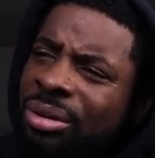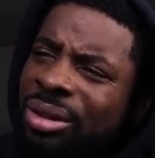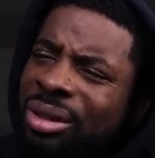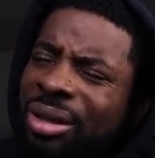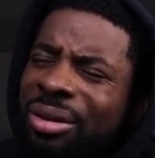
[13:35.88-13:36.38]

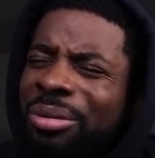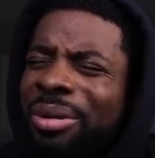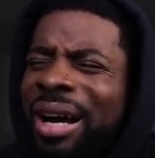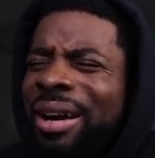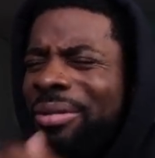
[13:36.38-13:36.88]
Yo,
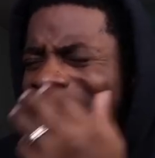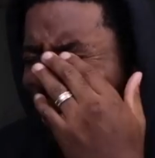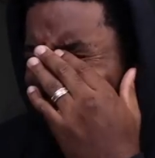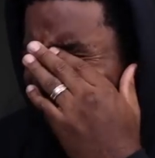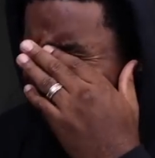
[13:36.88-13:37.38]
why
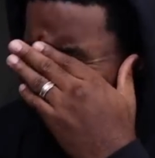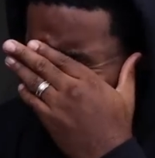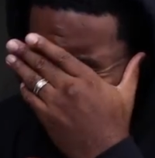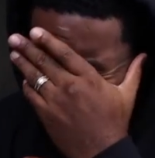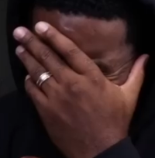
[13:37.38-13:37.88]
are y'all so
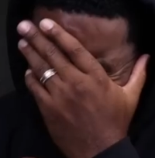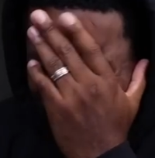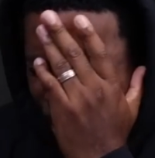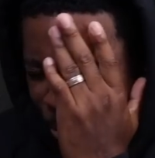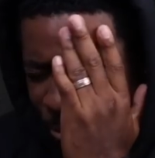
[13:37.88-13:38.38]

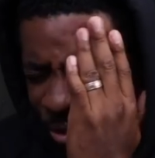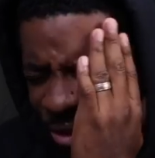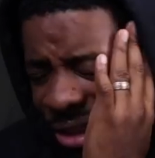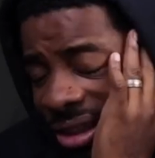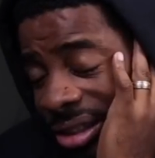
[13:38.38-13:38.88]
loud?
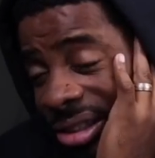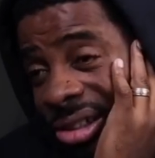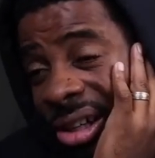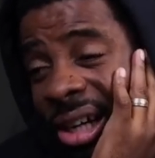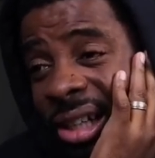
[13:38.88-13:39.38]
Jesus
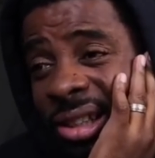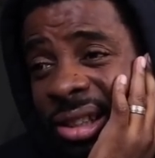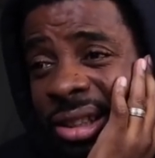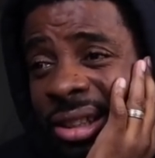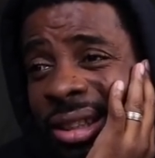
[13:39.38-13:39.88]
Christ.
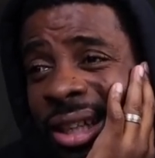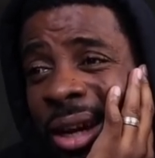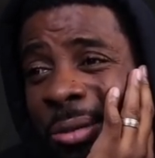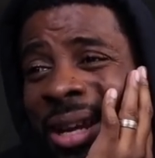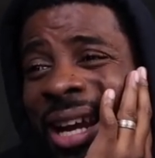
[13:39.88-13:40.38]

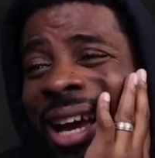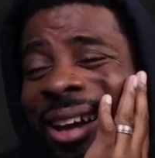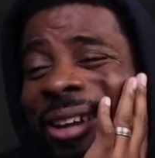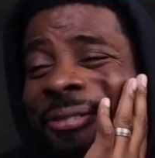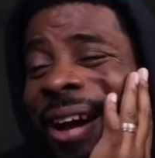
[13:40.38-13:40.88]
And where the
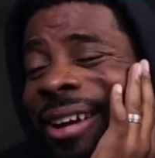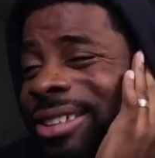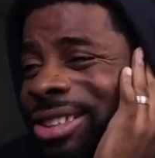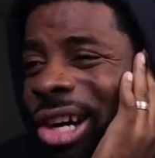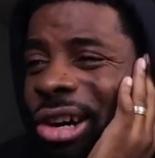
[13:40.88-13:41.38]
hell they found a
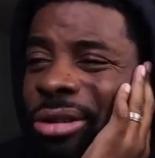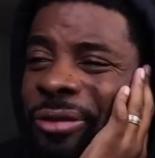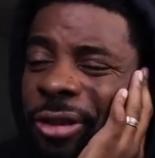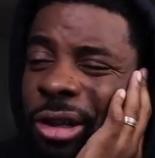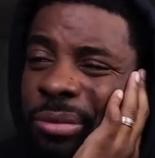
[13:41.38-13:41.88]
turtle
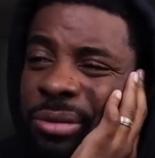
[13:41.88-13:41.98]
from?